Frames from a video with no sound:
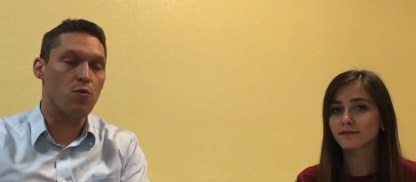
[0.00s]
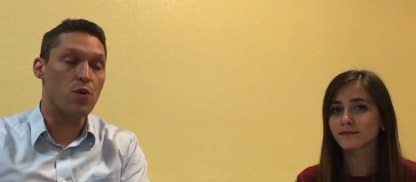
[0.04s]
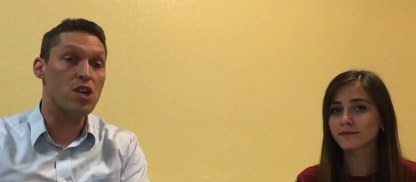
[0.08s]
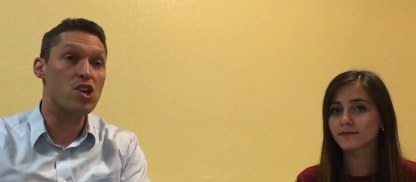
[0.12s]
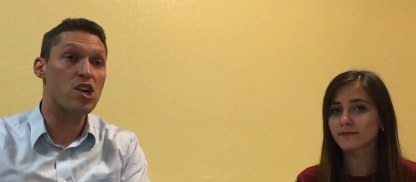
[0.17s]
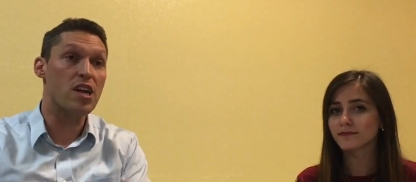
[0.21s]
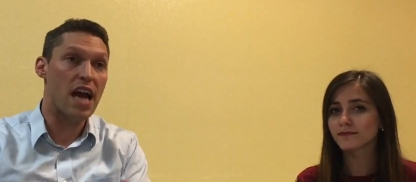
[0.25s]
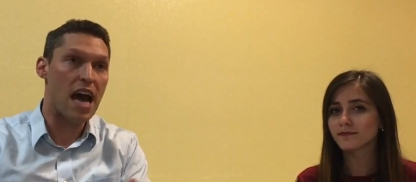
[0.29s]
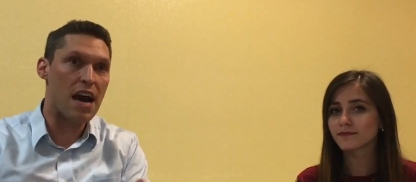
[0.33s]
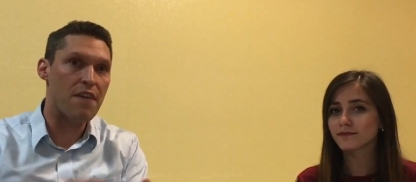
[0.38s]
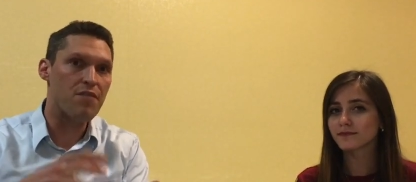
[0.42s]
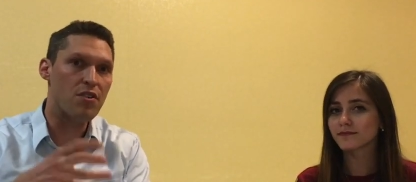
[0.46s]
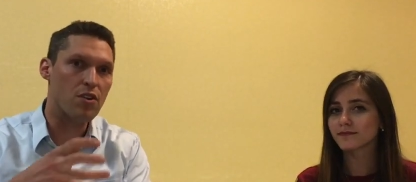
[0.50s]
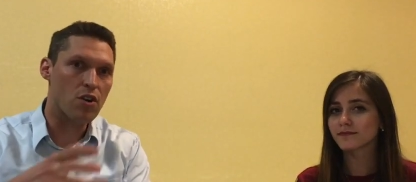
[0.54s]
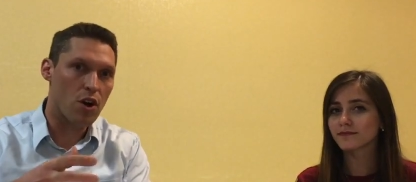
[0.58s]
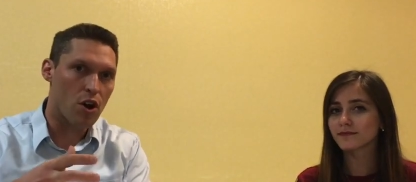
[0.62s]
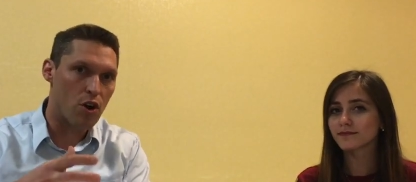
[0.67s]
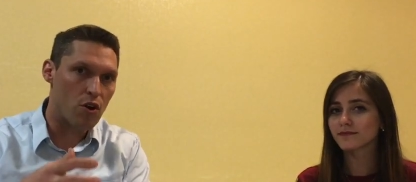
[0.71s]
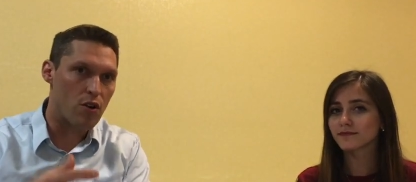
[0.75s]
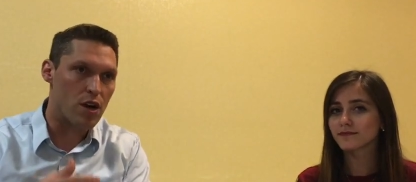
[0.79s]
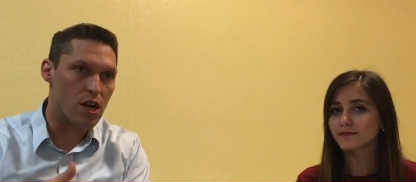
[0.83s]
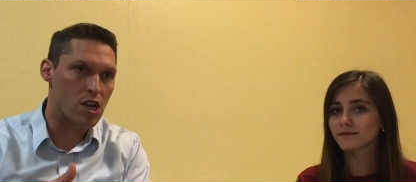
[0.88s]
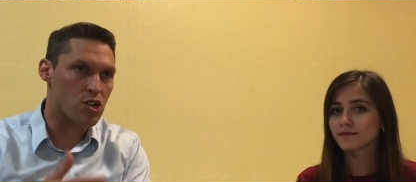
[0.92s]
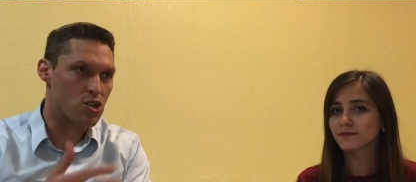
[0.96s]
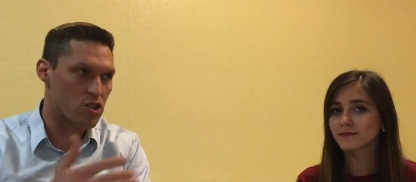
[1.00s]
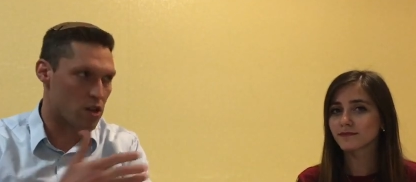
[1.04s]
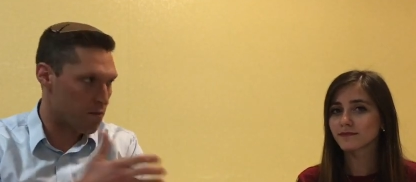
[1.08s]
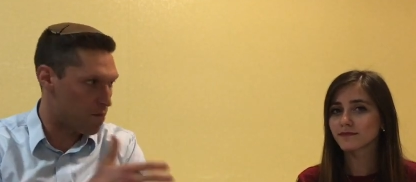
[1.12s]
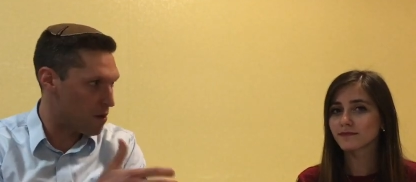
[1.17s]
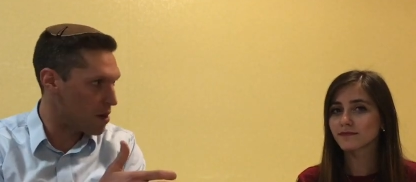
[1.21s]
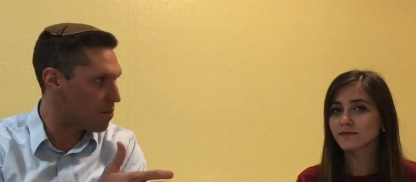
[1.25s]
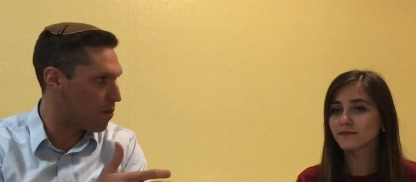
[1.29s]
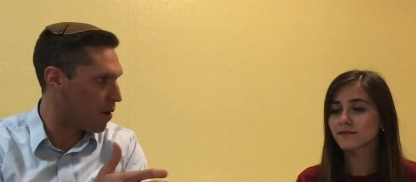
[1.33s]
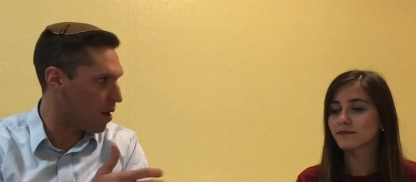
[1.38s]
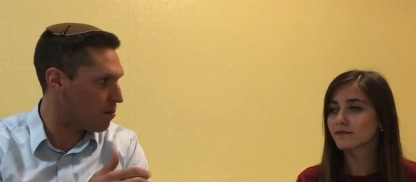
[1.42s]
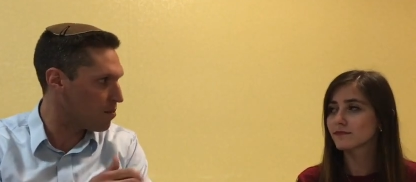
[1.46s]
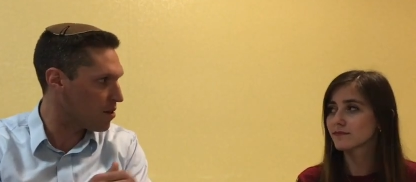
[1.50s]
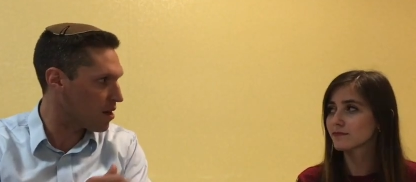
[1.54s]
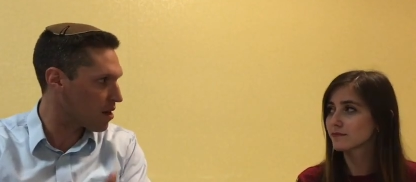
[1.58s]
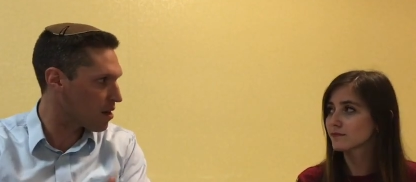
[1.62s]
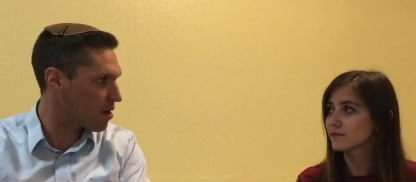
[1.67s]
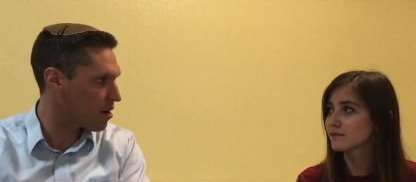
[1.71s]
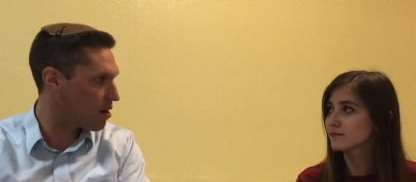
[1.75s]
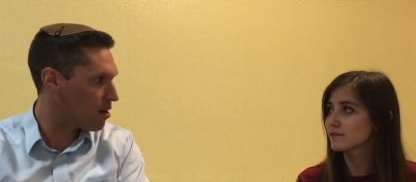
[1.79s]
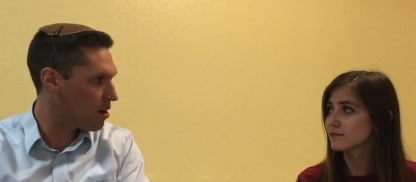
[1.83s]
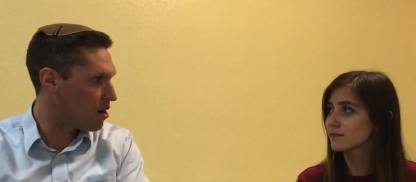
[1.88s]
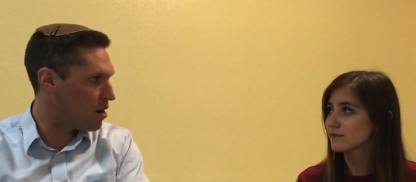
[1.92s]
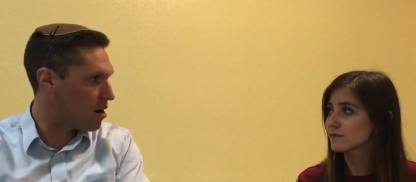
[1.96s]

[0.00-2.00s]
Speaker 1: we should have the courage to be public